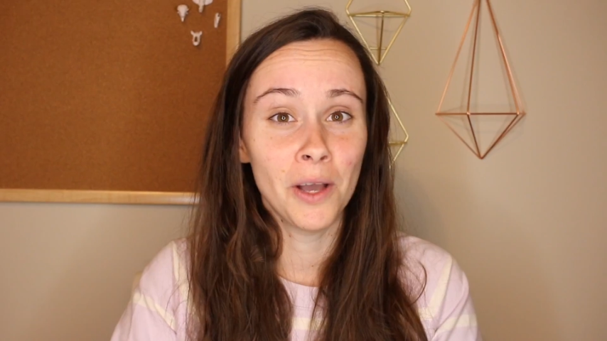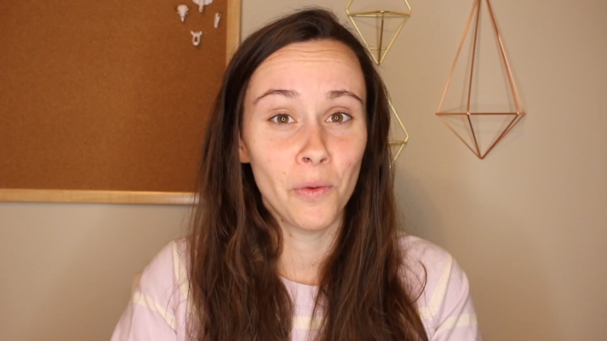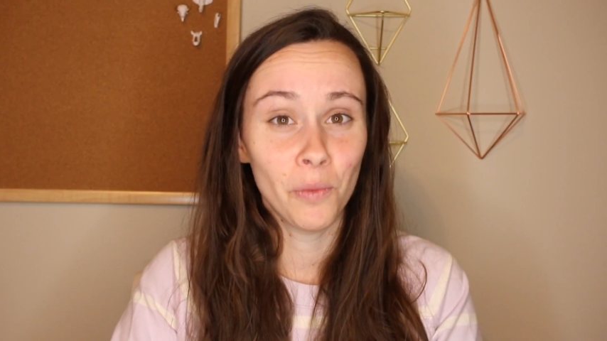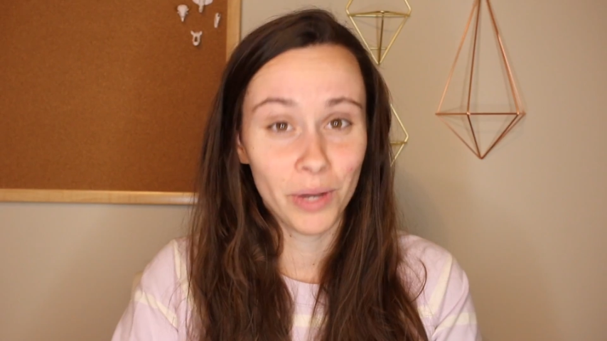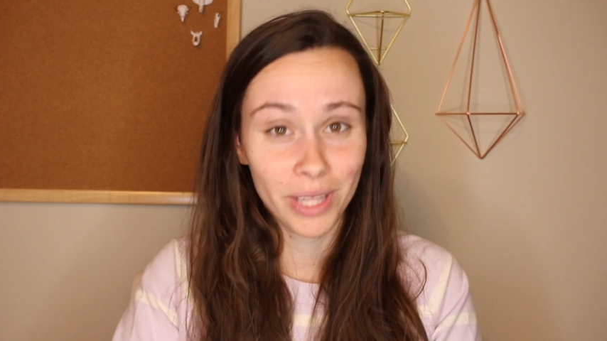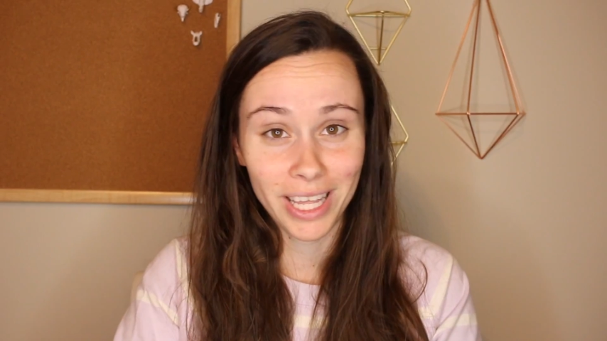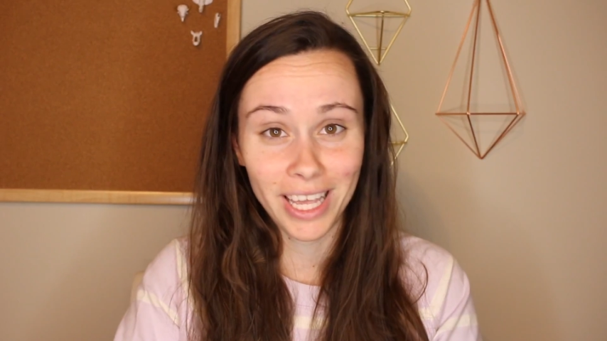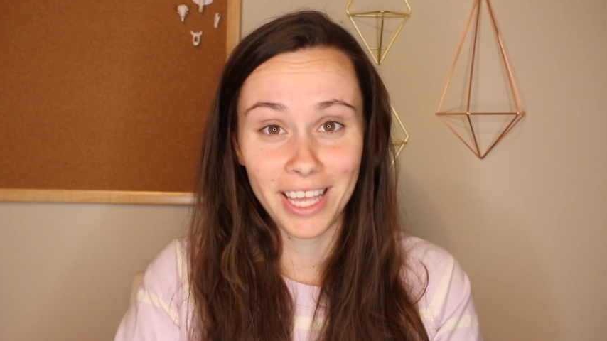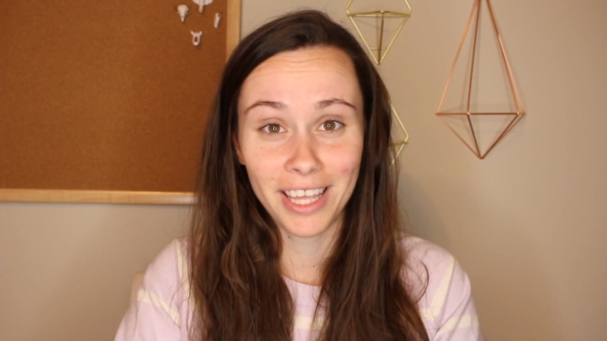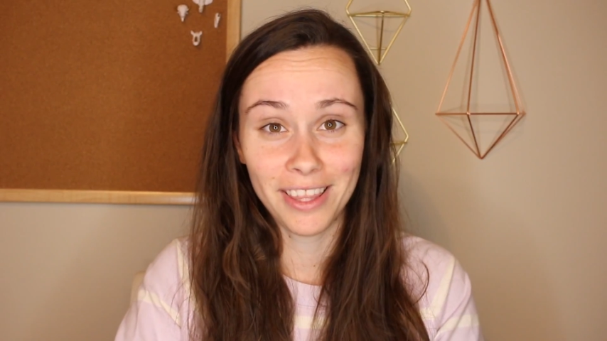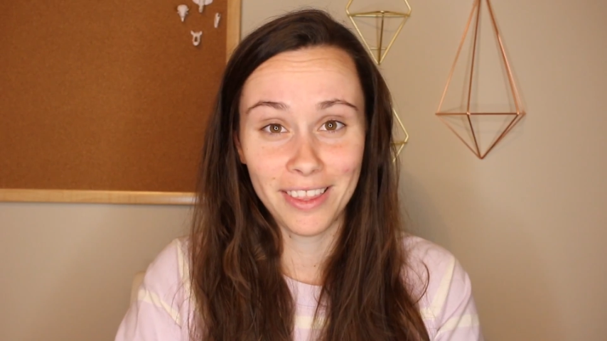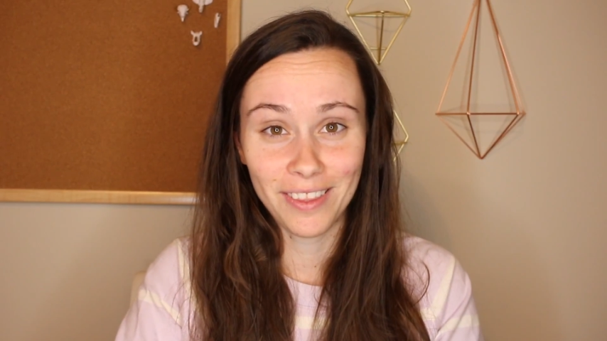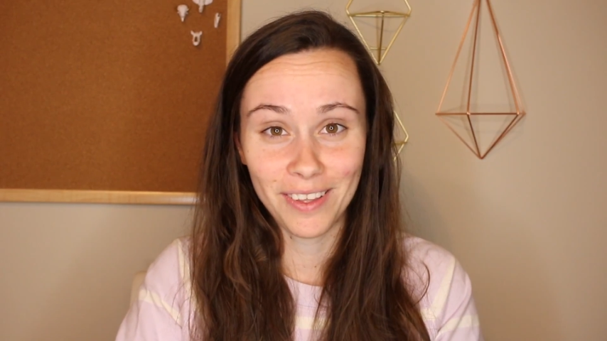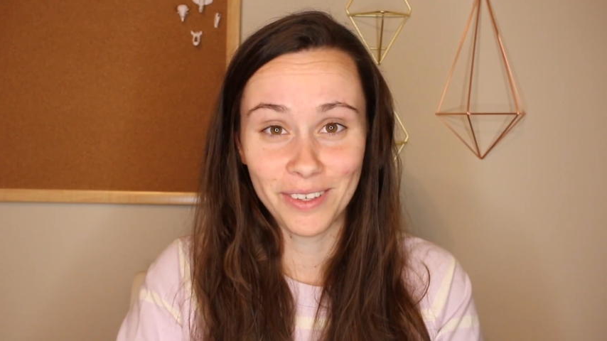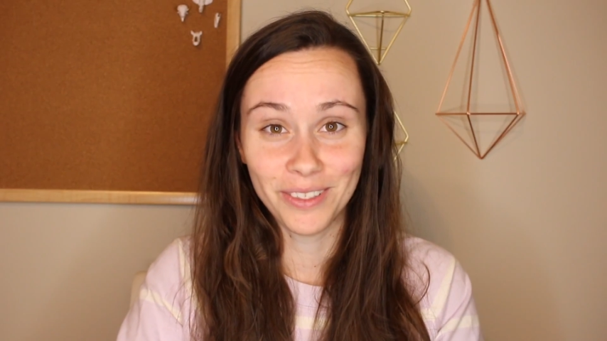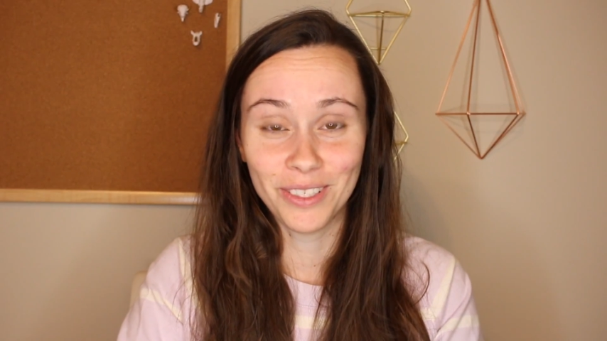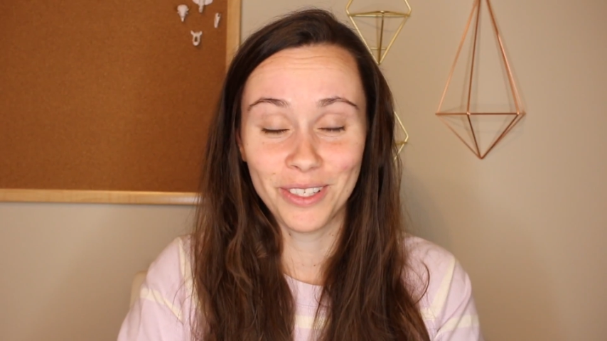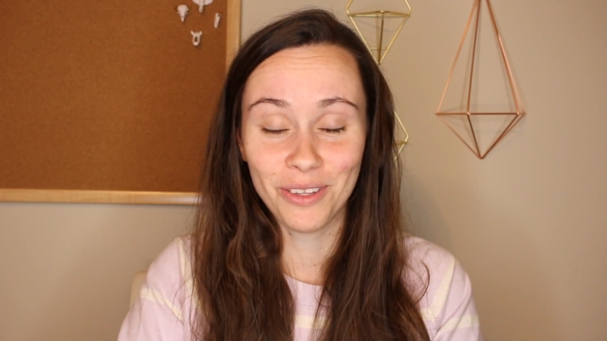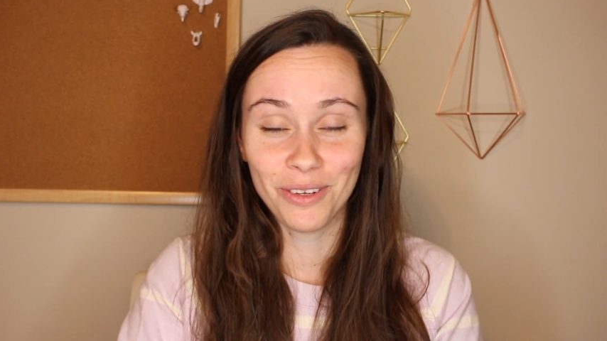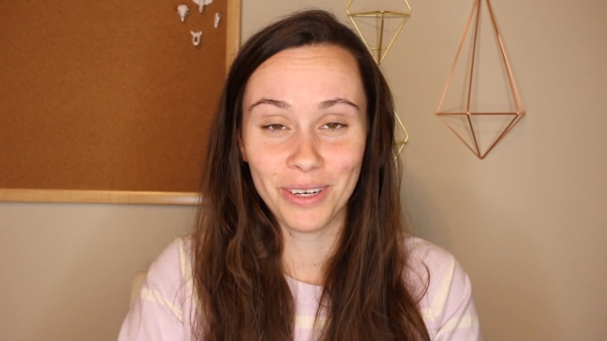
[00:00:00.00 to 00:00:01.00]
within
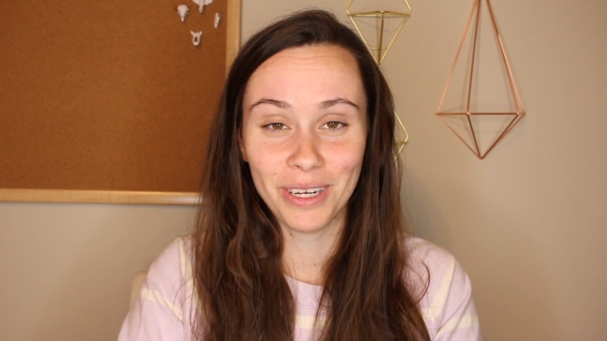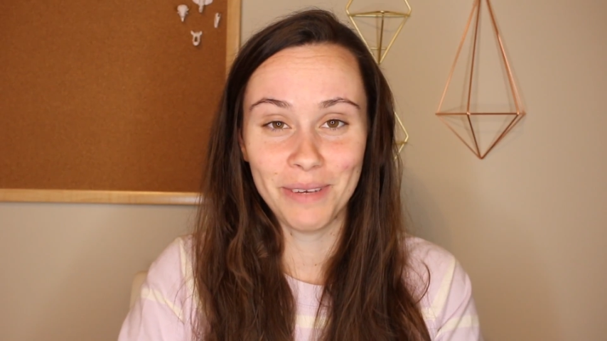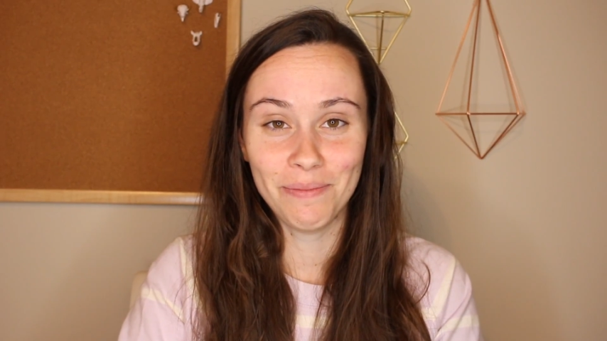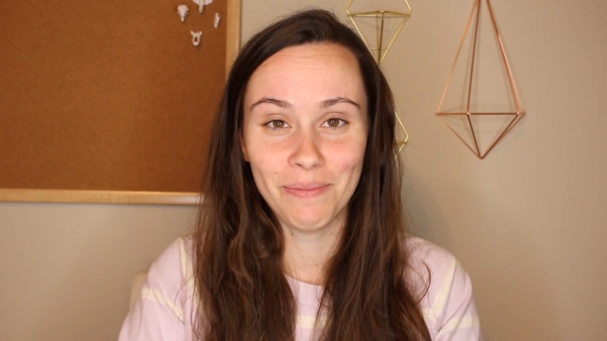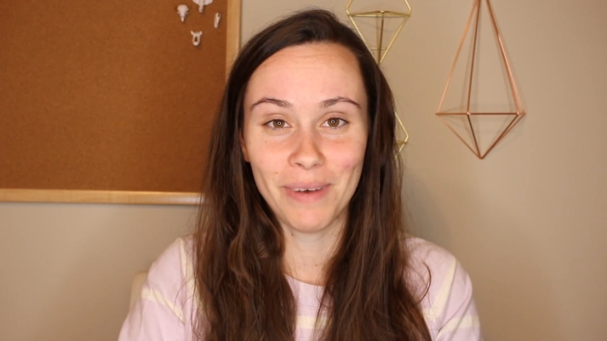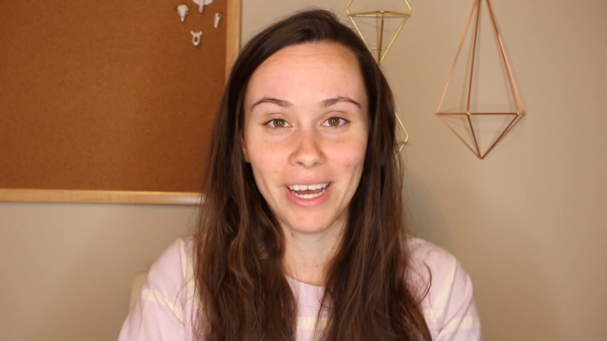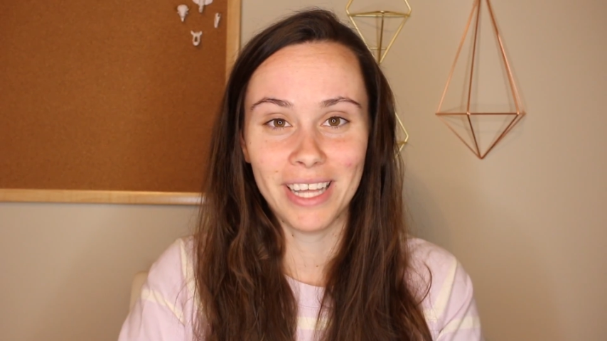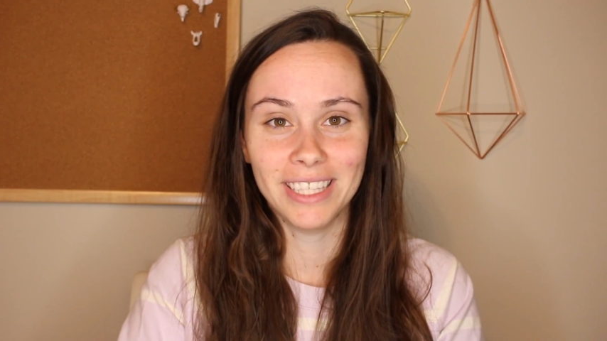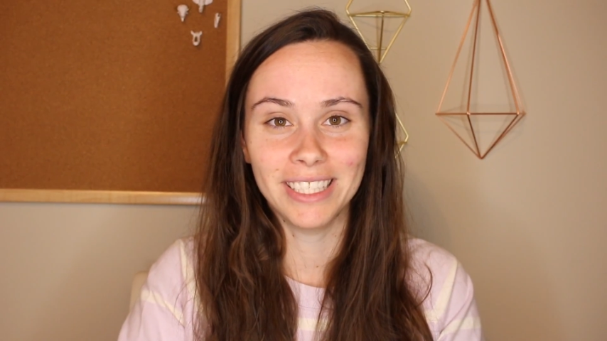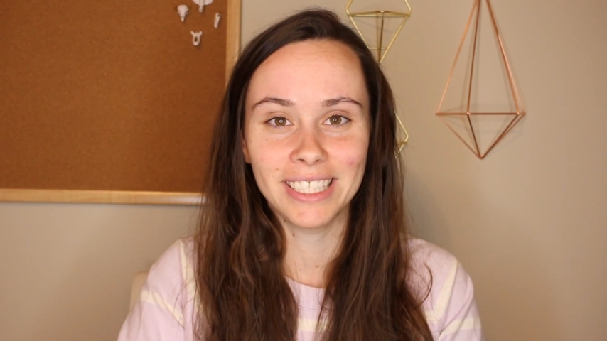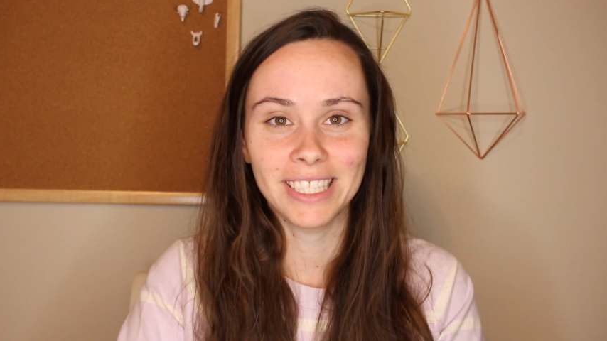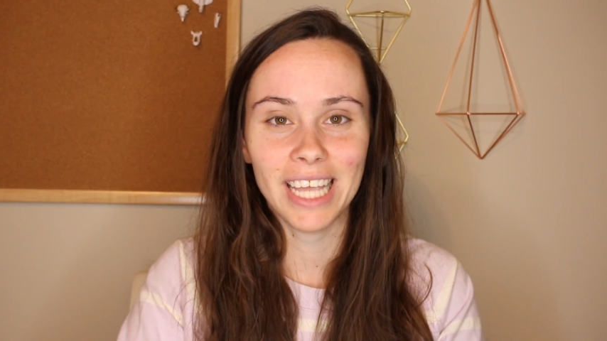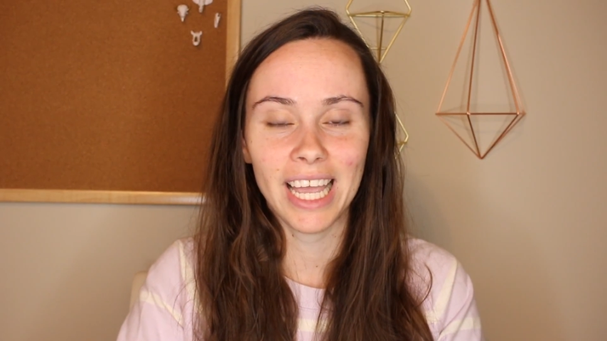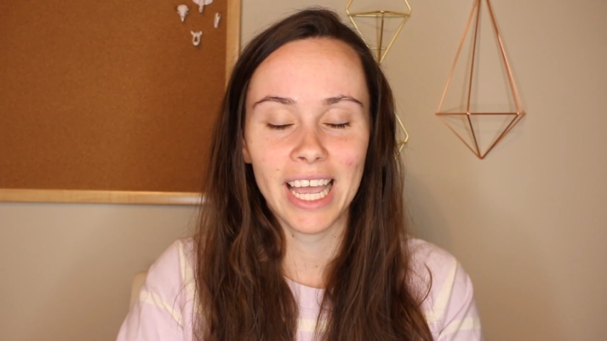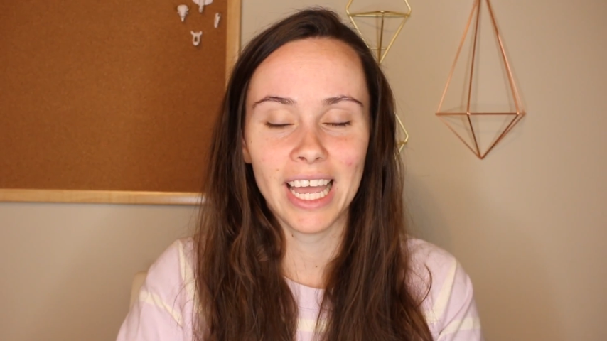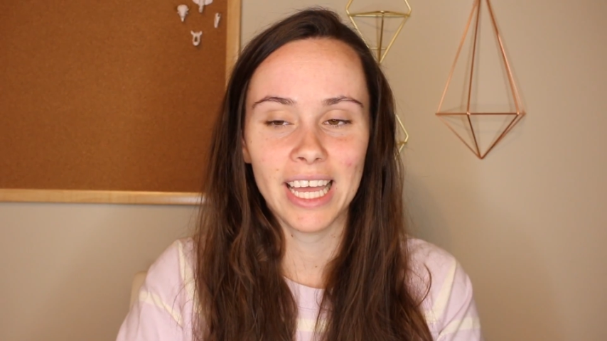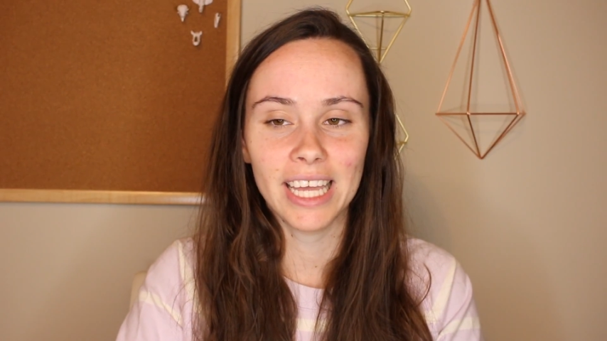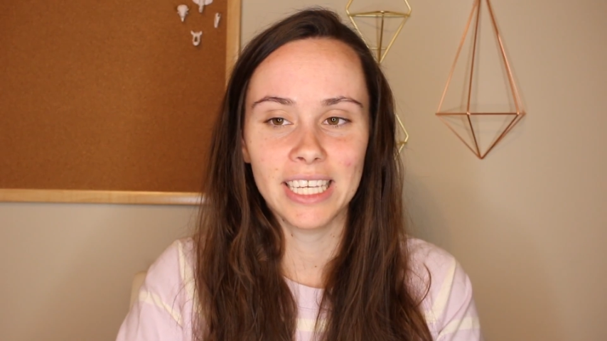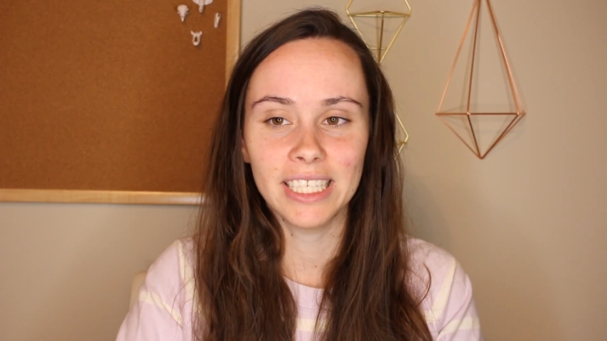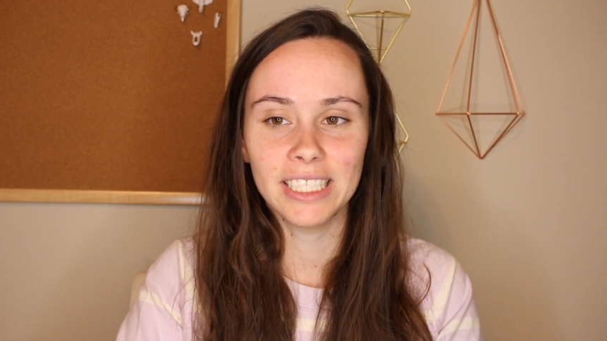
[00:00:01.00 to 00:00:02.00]
those 3 months.
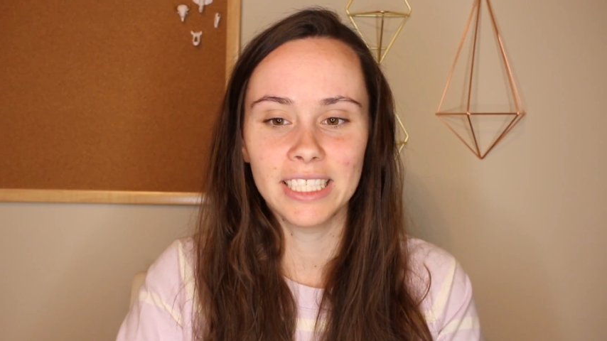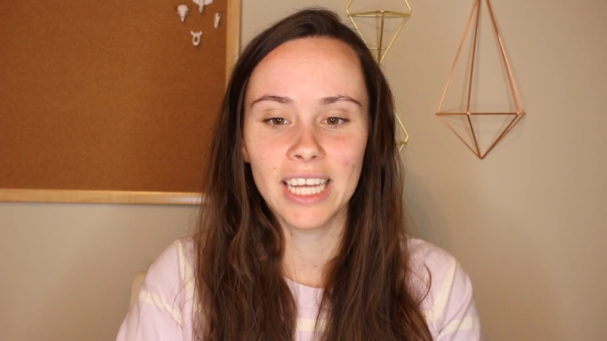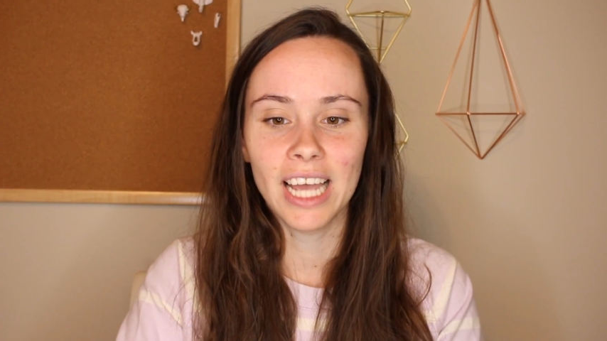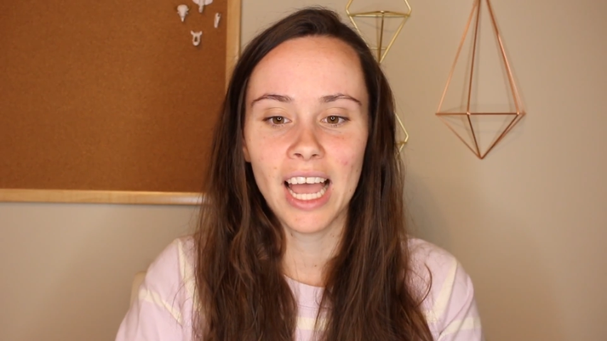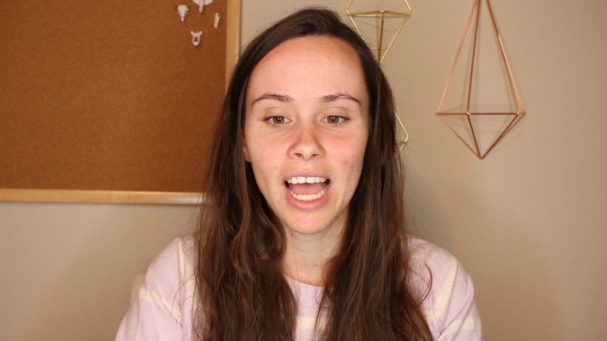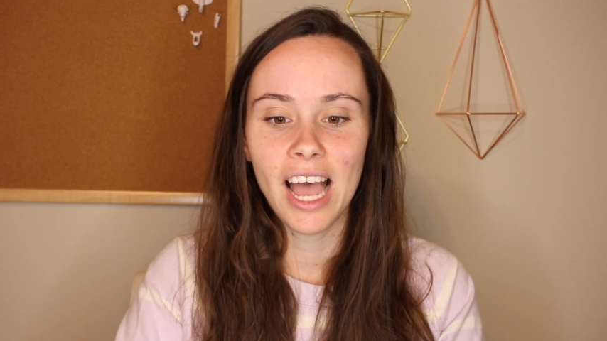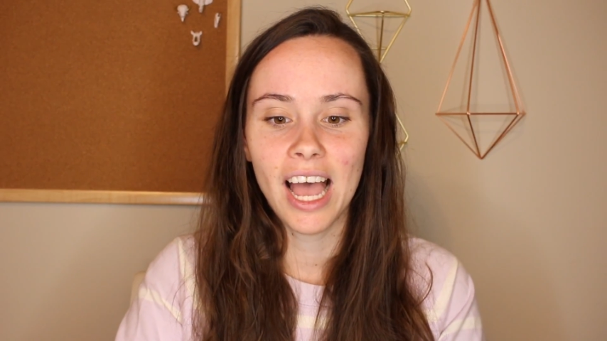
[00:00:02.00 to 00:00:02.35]
And